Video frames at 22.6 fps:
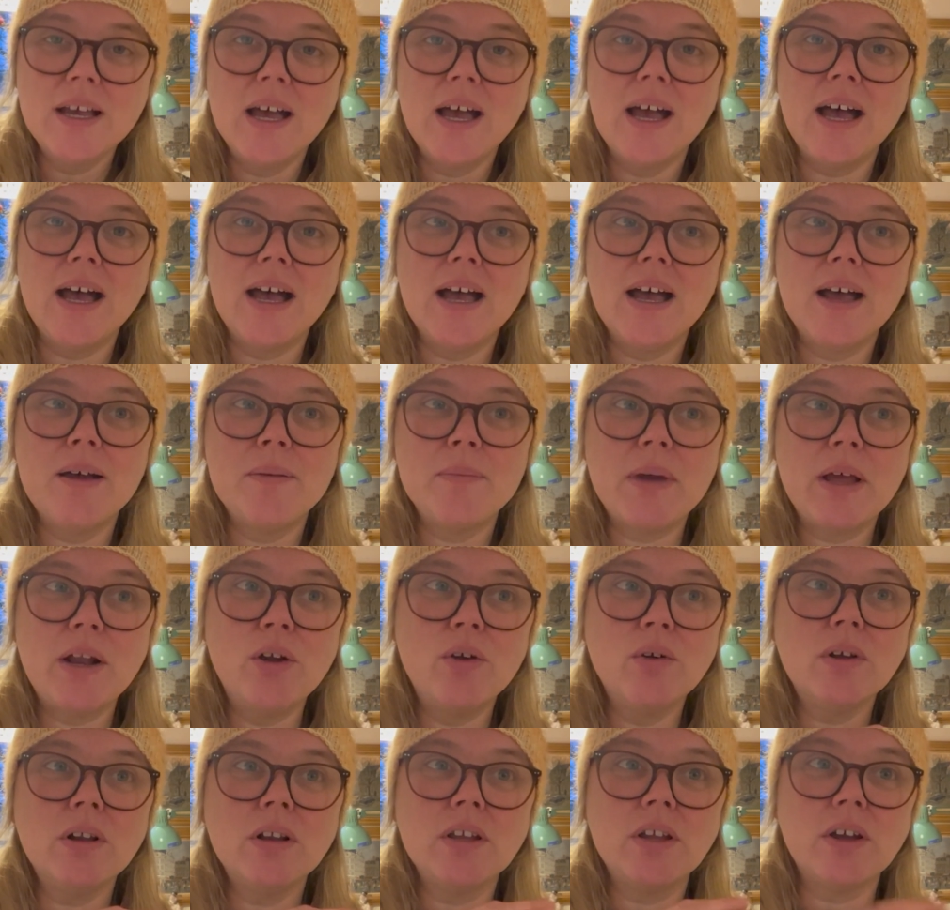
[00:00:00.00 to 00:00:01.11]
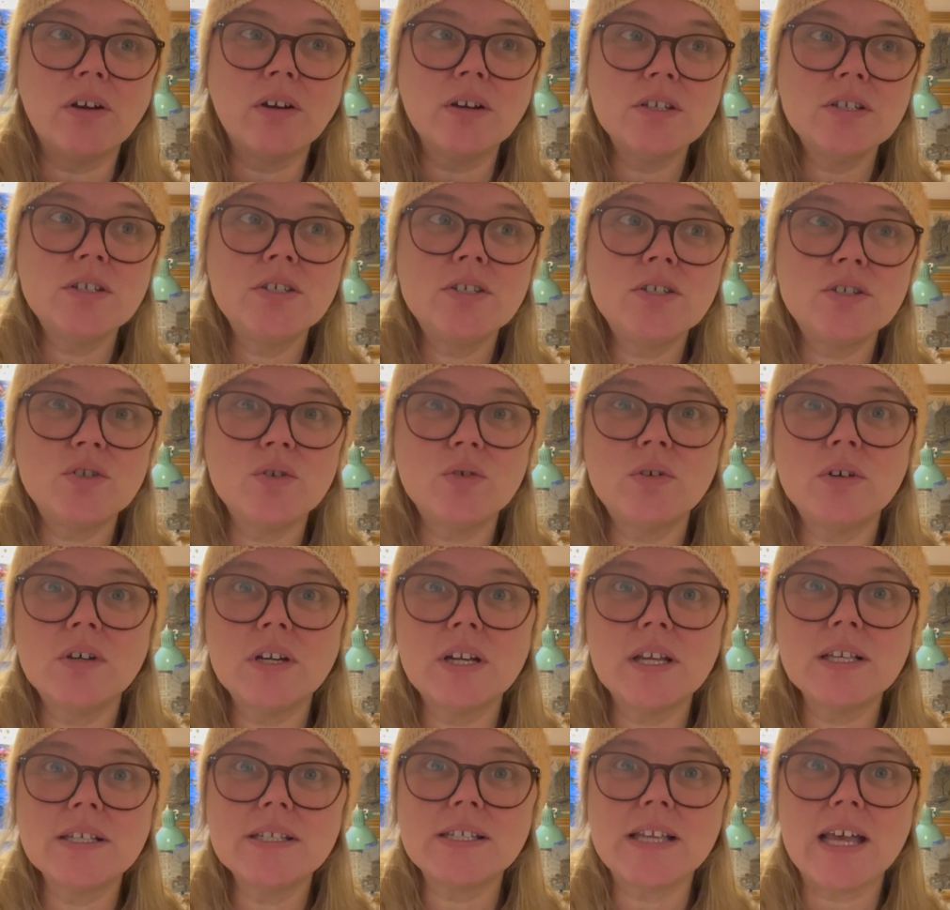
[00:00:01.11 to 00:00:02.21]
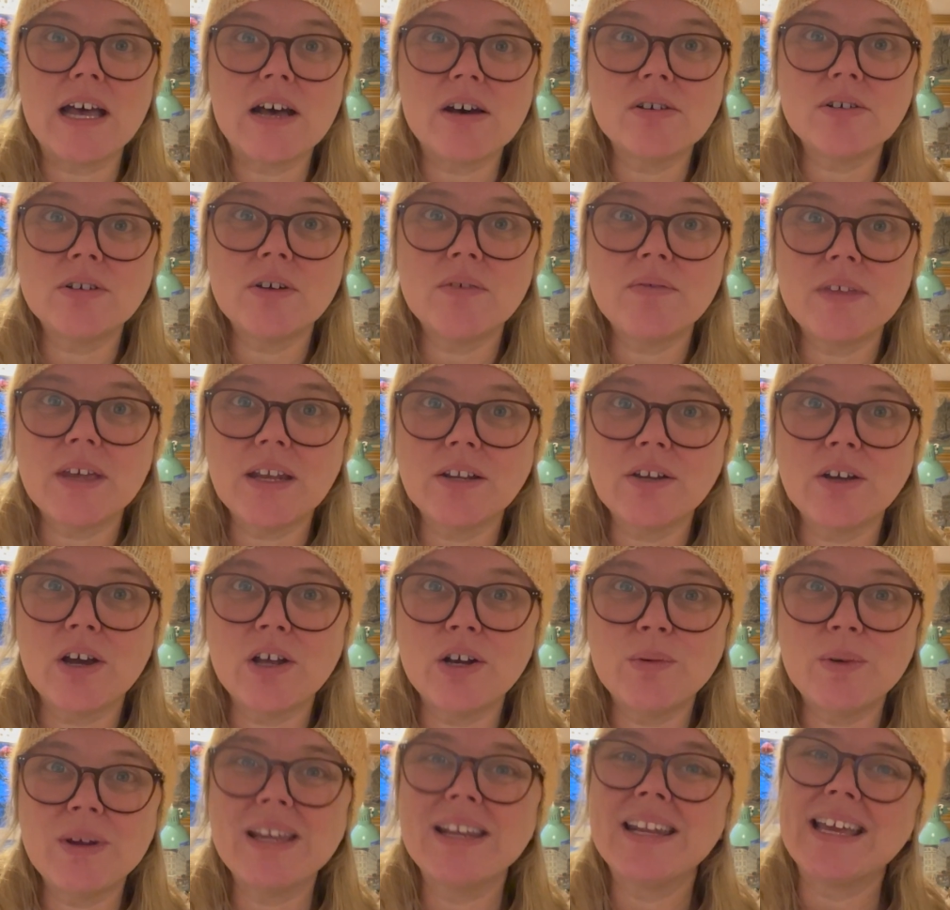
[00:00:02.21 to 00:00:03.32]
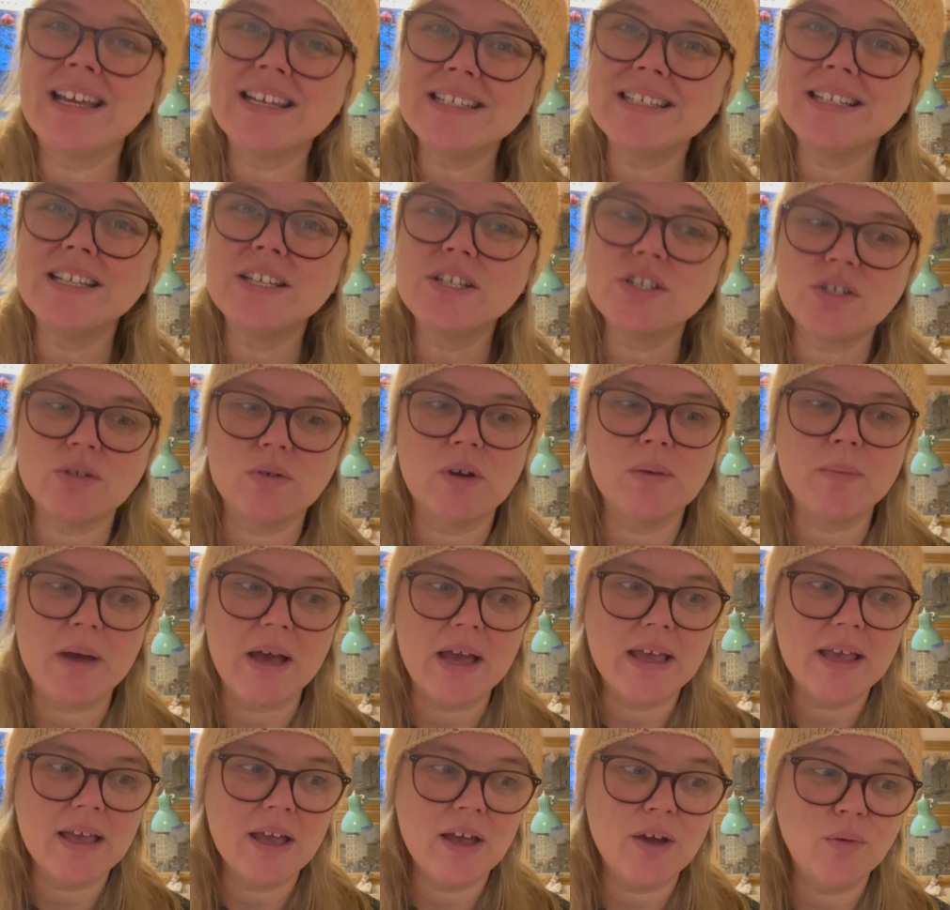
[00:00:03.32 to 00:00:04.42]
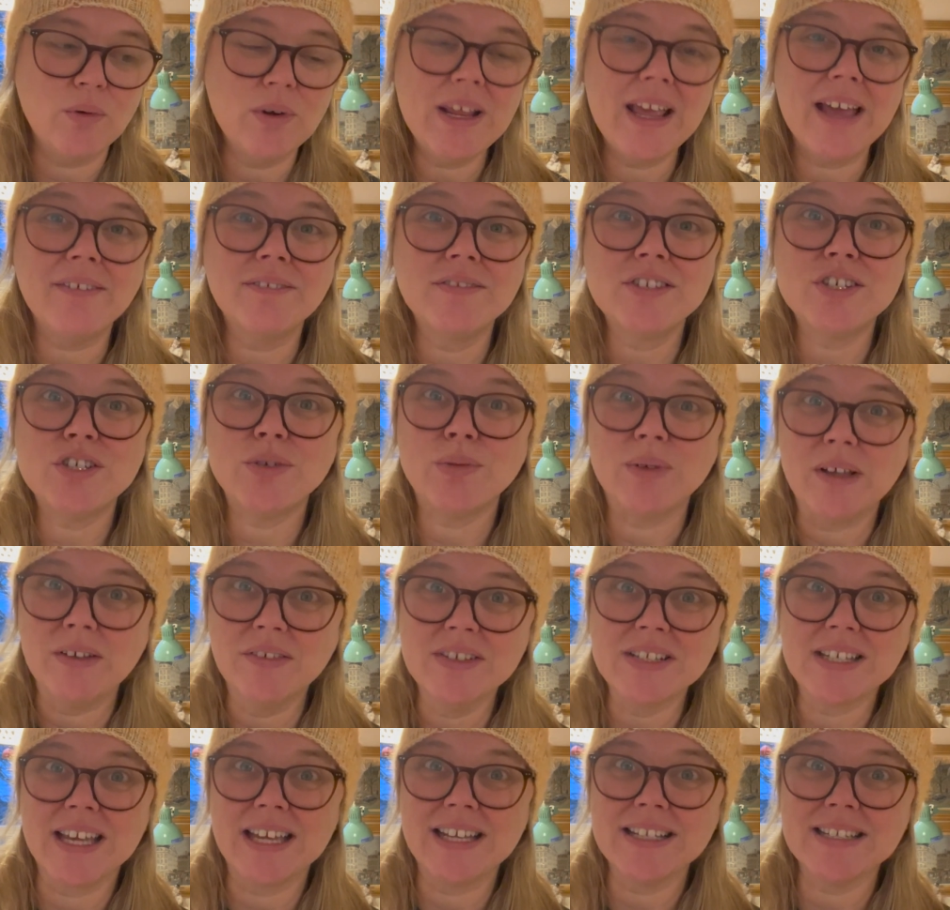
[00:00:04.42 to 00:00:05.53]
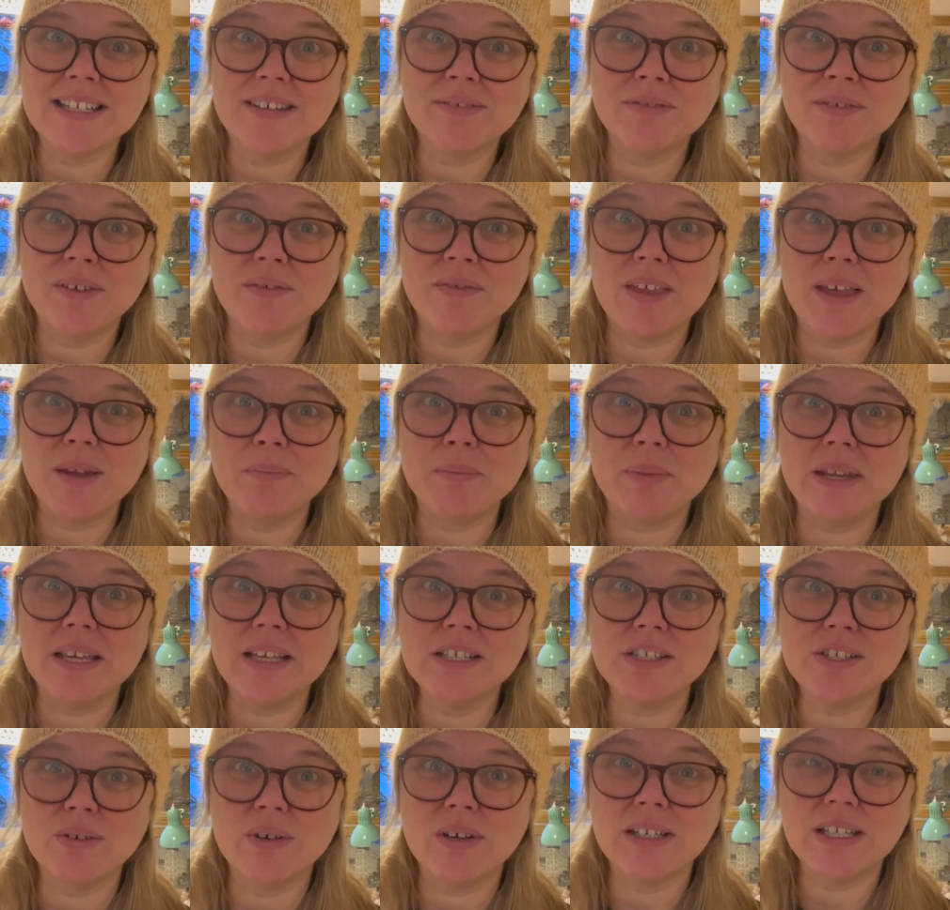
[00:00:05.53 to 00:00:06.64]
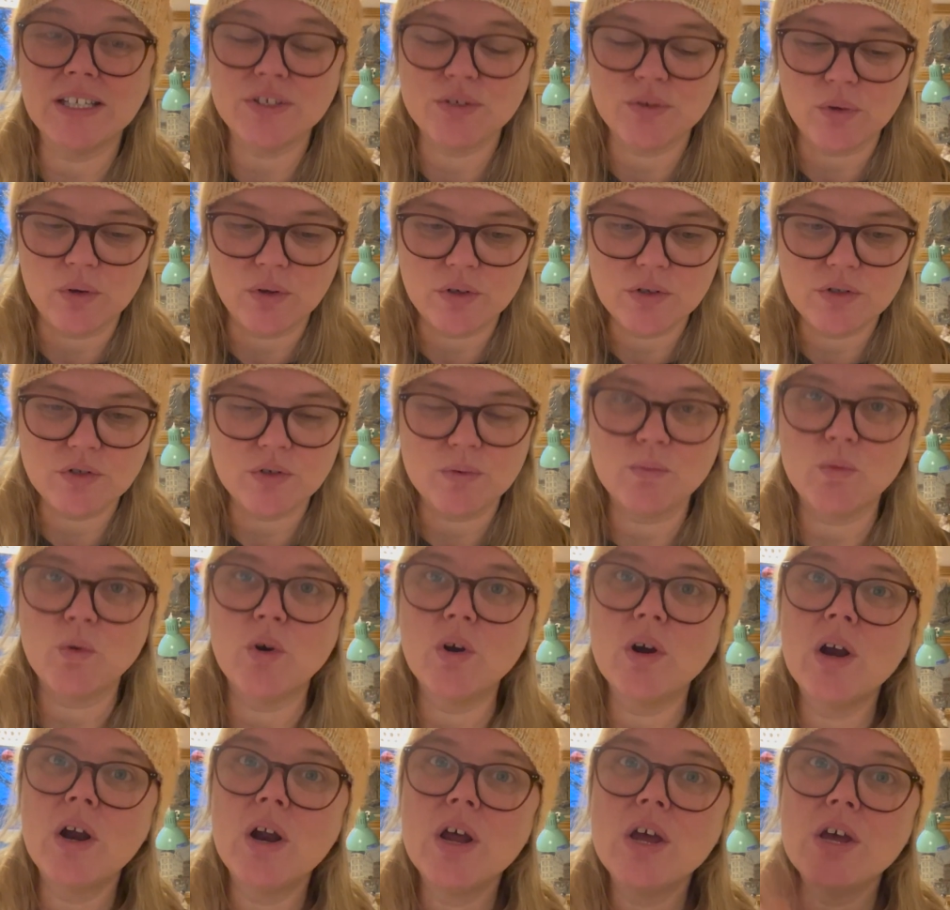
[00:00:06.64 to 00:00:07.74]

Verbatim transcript: Uh, my local yarn store is out of that colorway and actually so am I. I only have 12 skeins left of that base so I'll need to order some more.